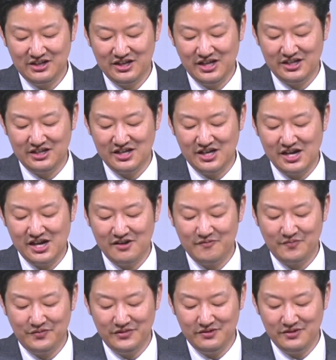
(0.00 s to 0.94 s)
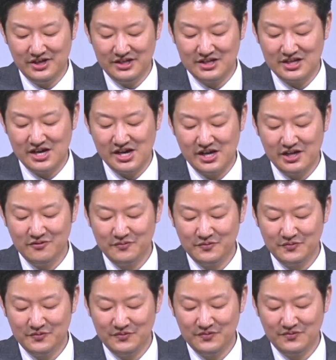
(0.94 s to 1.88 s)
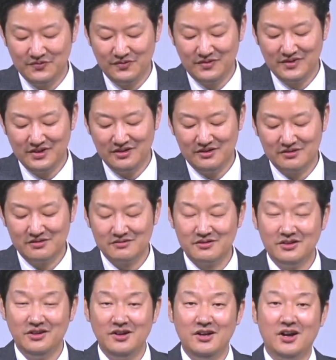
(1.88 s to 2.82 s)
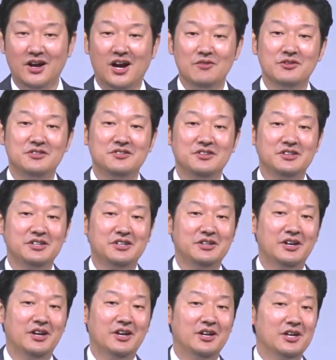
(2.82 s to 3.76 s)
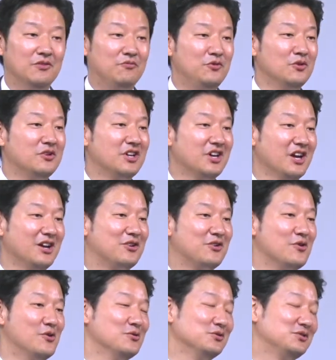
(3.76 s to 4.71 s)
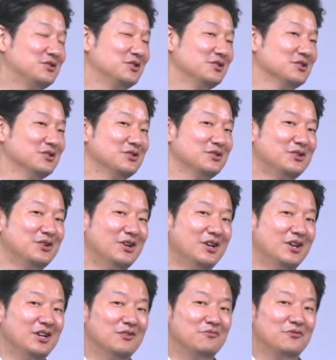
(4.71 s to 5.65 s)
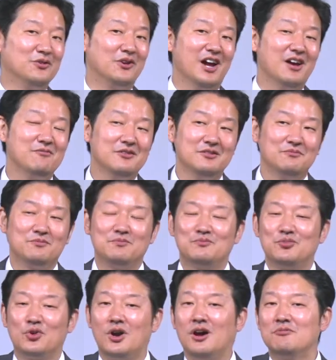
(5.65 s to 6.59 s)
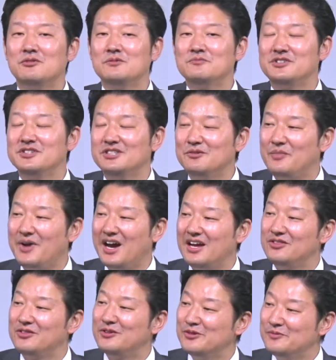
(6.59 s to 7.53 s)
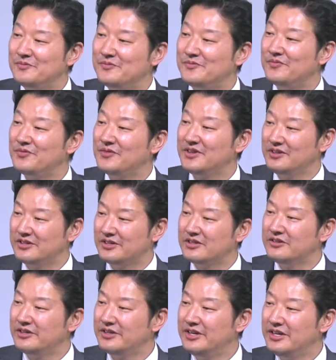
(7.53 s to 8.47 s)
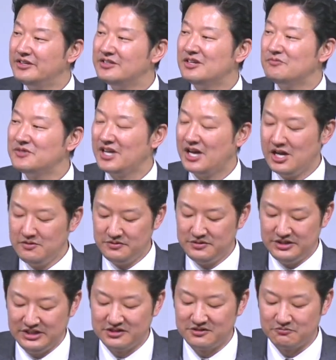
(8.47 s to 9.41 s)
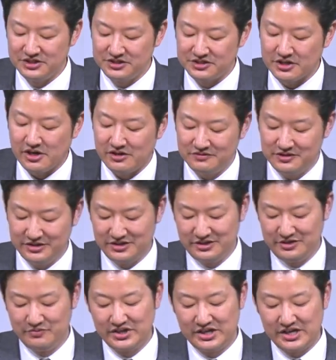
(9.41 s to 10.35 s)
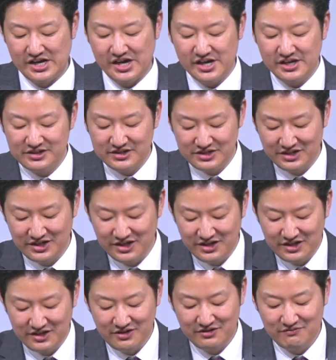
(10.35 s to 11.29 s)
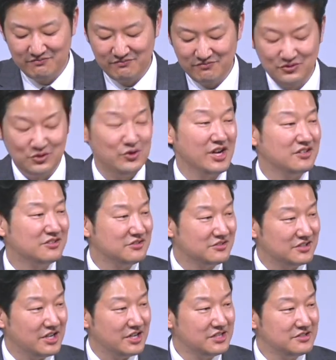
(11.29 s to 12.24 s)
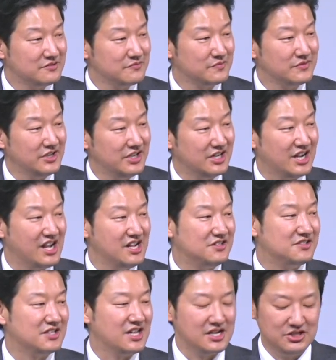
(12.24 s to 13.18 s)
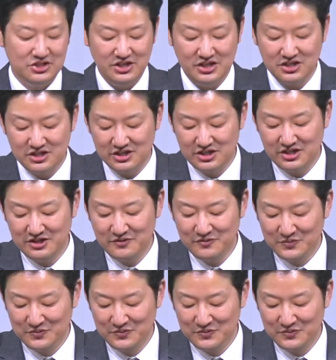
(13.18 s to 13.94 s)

like that, you're gonna die. You know? Obviously, if you can't go to if you're having problems in the bathroom, you know, sometimes it's resolved because you exercise. It aids digestion,